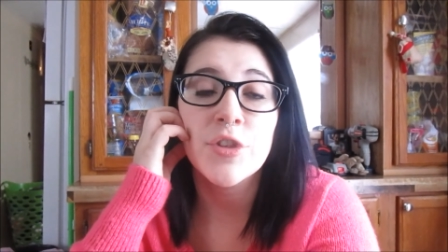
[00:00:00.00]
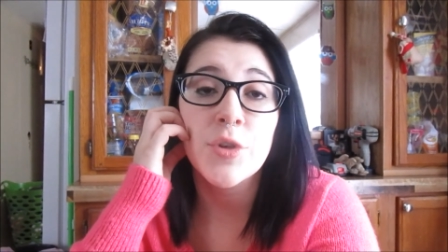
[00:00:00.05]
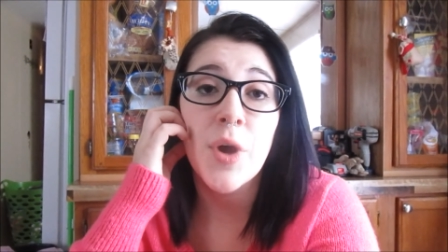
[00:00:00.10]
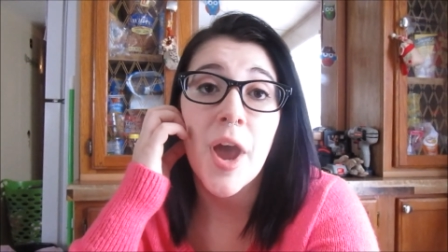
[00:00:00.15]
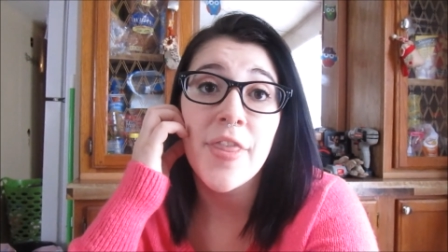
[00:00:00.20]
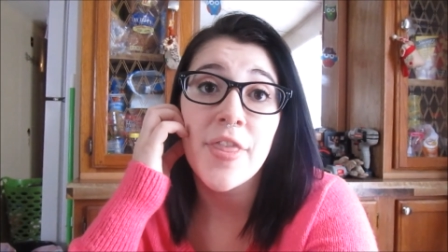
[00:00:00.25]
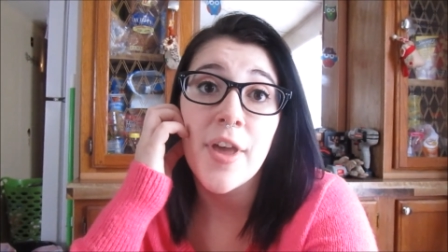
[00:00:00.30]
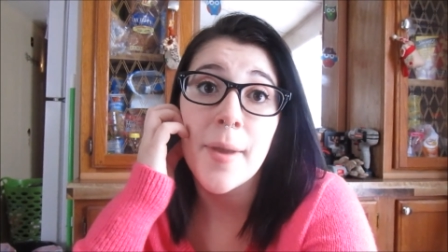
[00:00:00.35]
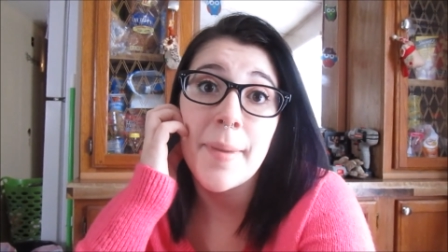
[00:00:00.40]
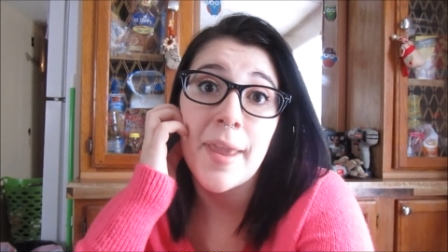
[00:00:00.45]
so
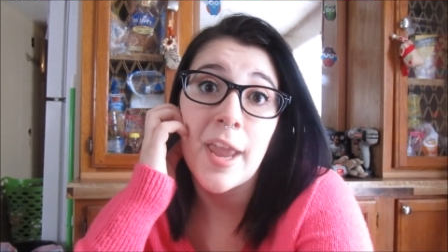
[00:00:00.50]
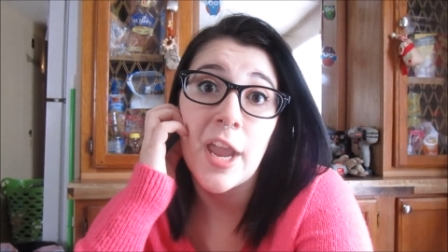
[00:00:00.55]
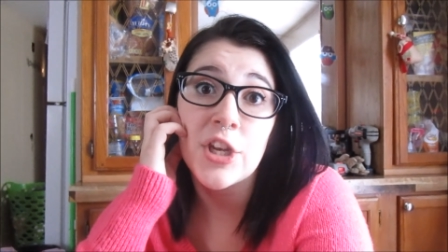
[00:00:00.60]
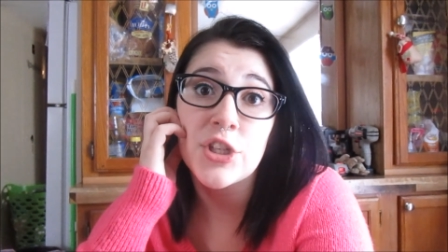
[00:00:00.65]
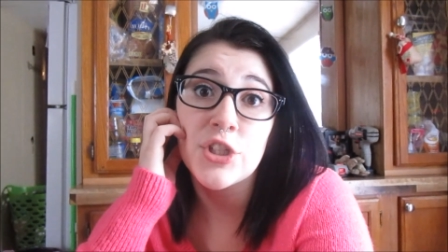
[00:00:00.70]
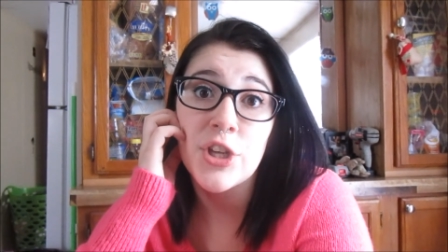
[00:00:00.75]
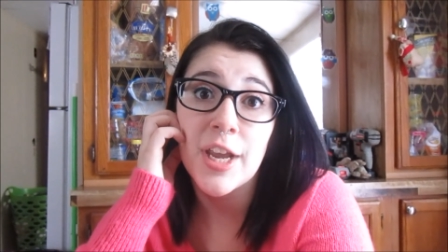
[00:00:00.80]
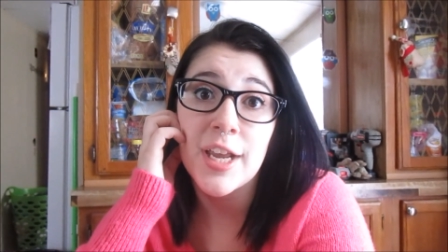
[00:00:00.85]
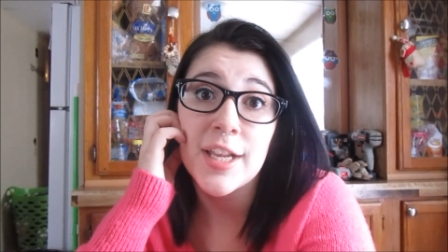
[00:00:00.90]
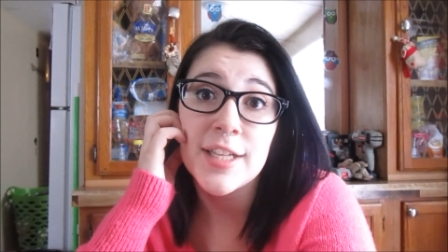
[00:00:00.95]
I thought maybe
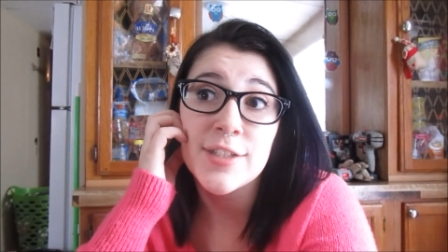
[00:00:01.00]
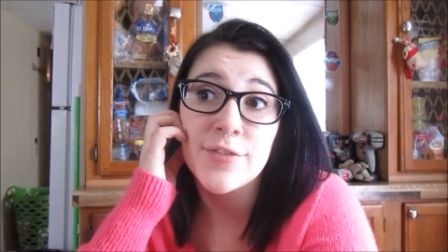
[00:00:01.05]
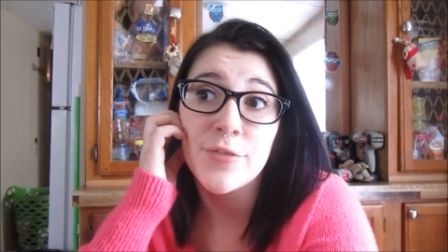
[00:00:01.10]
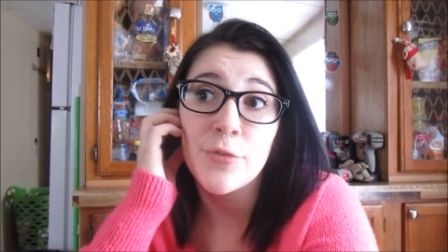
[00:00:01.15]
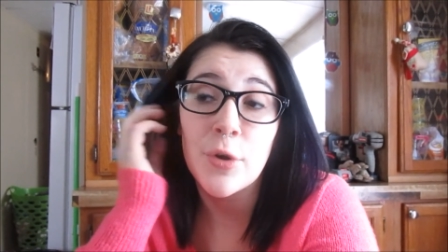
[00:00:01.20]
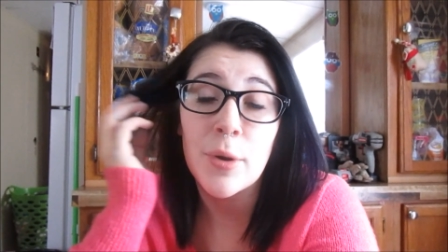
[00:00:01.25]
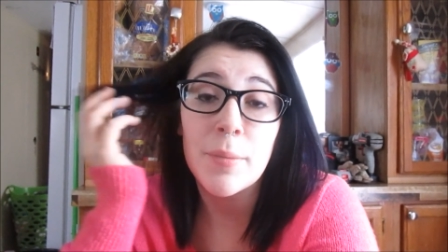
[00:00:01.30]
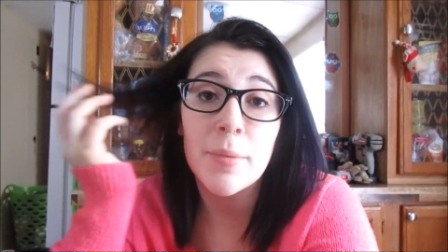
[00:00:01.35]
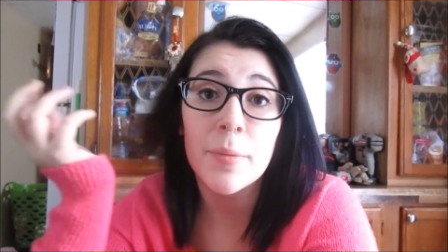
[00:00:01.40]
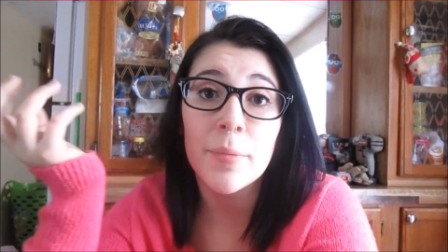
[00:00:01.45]
a
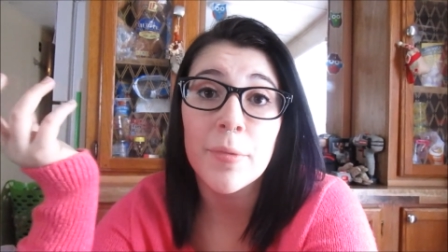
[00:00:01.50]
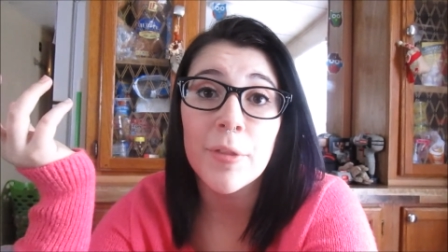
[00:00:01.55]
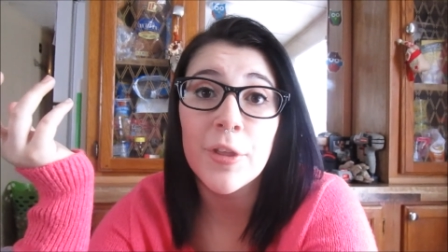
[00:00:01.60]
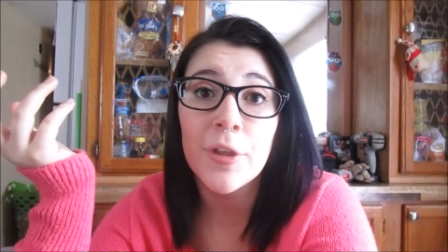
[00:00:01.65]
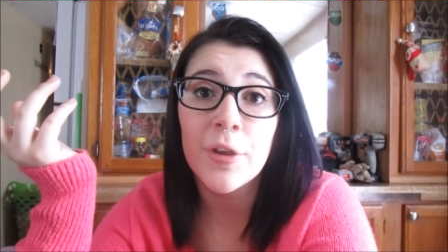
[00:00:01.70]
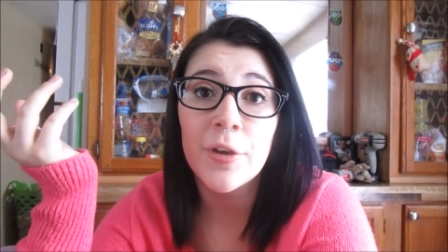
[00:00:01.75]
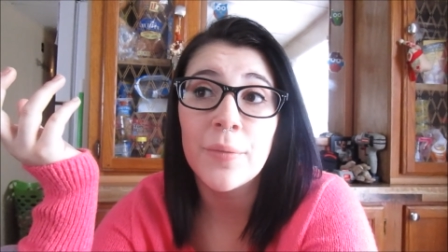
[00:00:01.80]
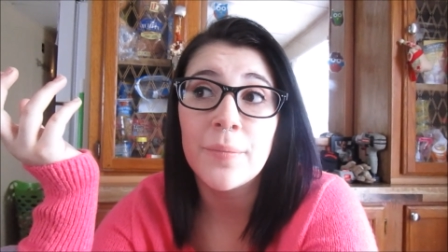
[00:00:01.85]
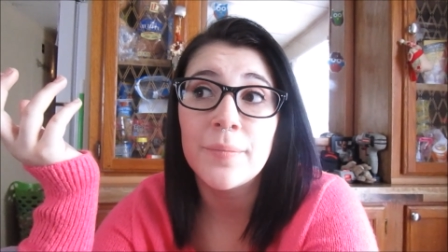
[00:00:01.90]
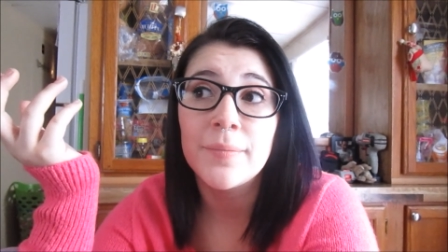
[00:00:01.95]
transformer
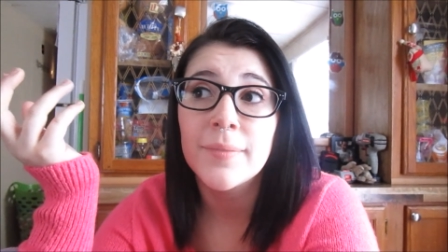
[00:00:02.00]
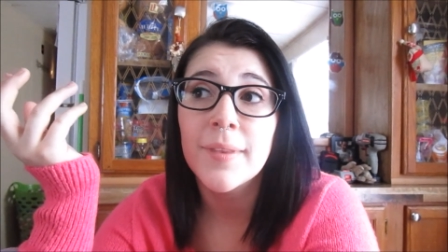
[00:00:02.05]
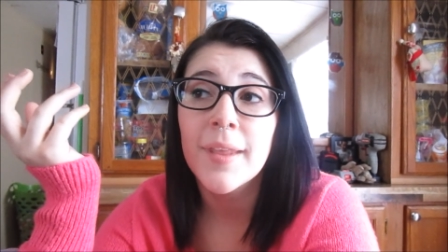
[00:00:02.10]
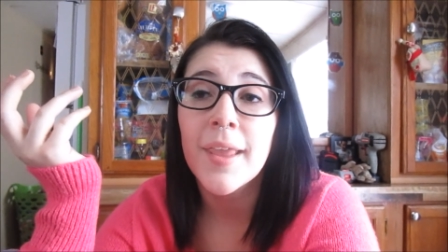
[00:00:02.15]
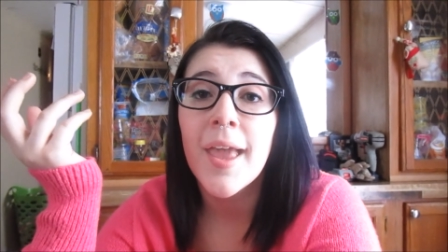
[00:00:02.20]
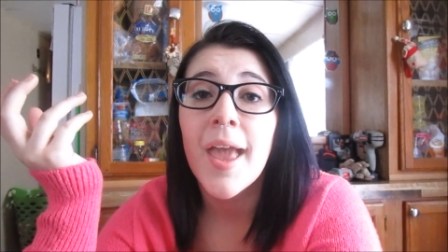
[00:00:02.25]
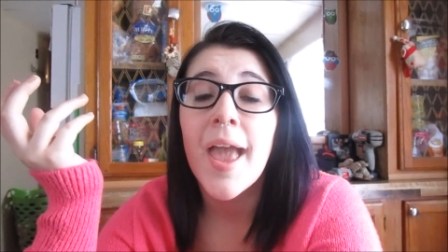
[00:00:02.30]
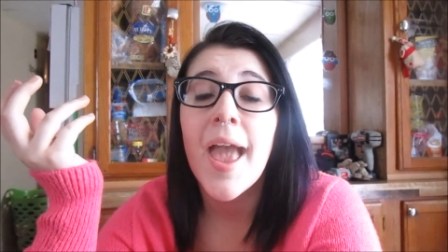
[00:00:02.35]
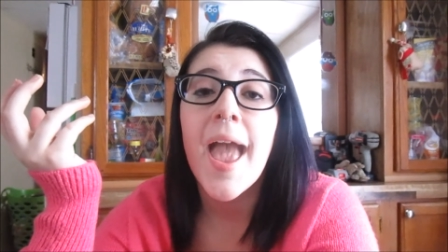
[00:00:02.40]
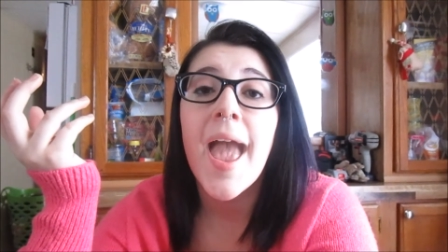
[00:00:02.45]
blew.
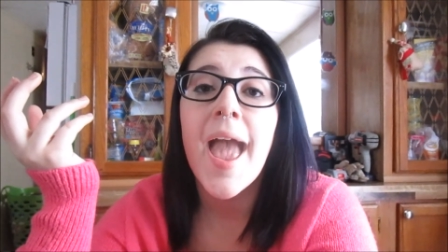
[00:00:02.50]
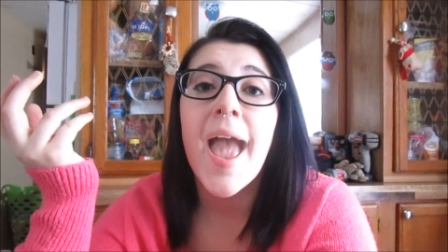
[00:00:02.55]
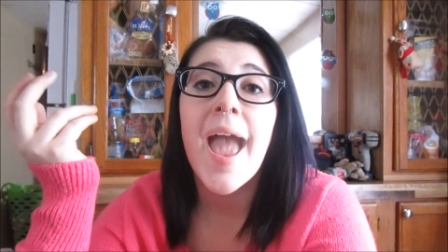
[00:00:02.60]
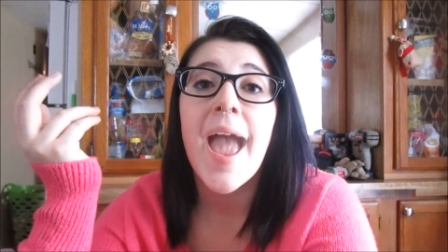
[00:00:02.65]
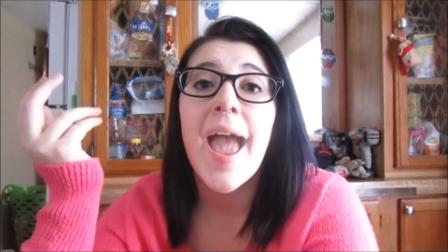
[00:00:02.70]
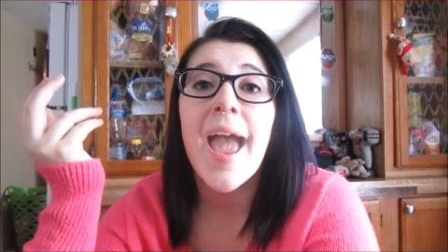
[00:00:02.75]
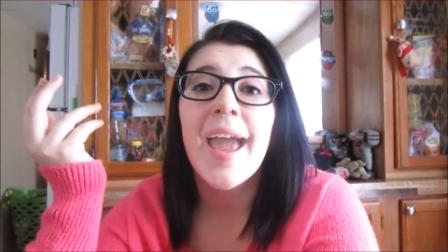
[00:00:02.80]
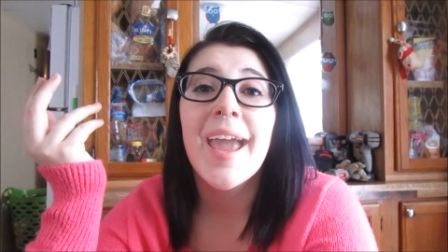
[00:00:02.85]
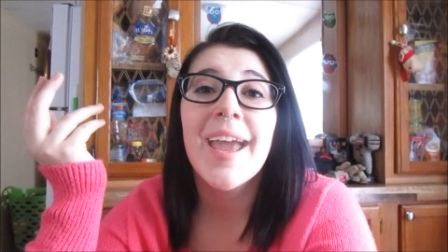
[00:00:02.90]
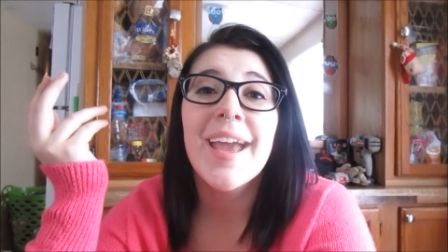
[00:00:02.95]

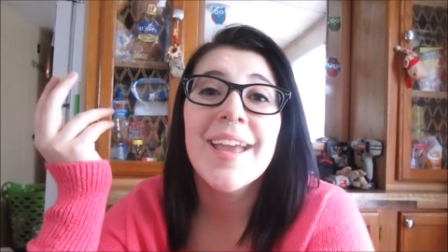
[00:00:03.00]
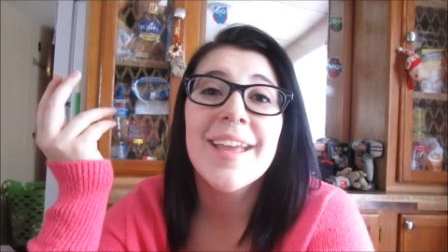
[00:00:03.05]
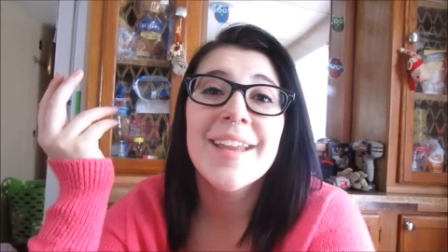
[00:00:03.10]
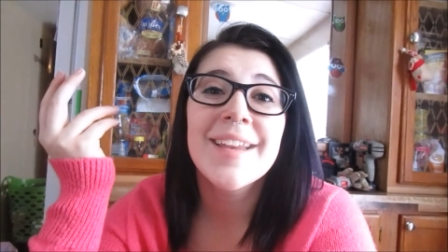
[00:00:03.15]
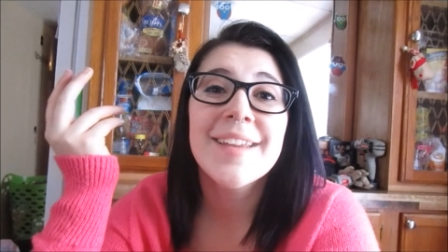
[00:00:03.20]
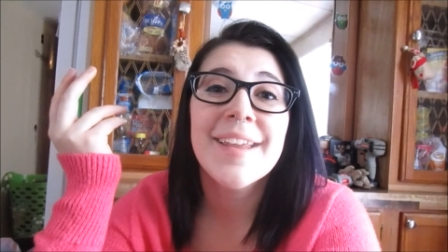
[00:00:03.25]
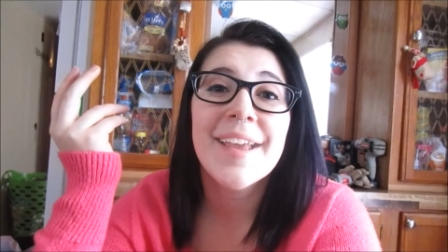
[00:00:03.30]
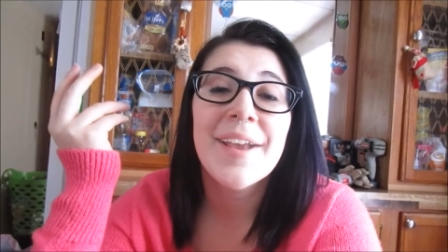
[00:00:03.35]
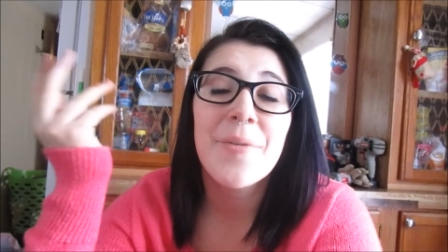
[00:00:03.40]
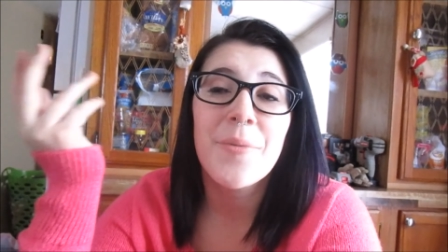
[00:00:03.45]

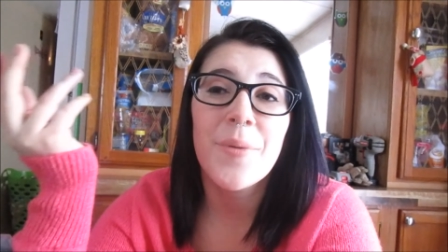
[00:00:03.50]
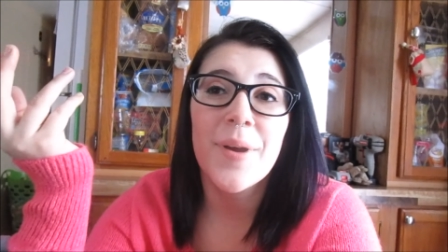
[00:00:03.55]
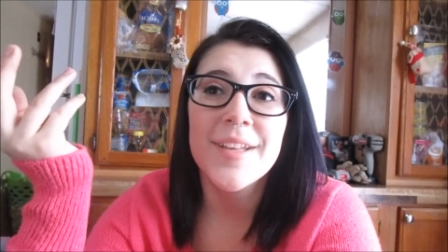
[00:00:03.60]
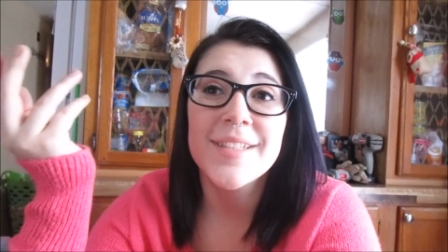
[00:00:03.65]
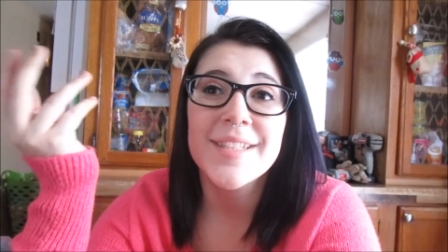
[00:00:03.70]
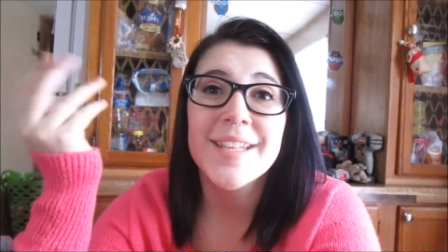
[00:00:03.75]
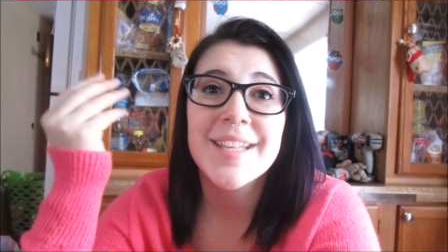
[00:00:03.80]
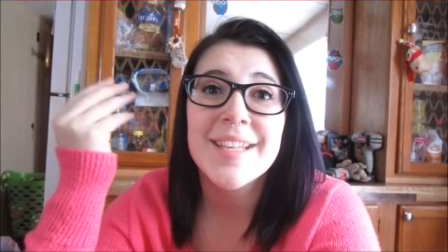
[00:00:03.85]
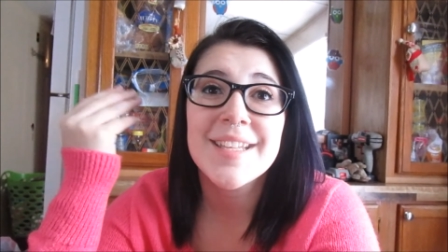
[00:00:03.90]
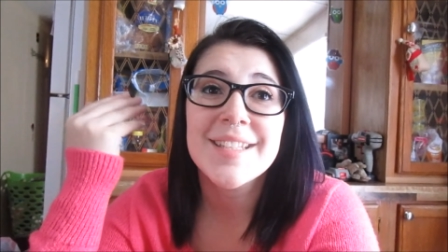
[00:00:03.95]
And it wasn't.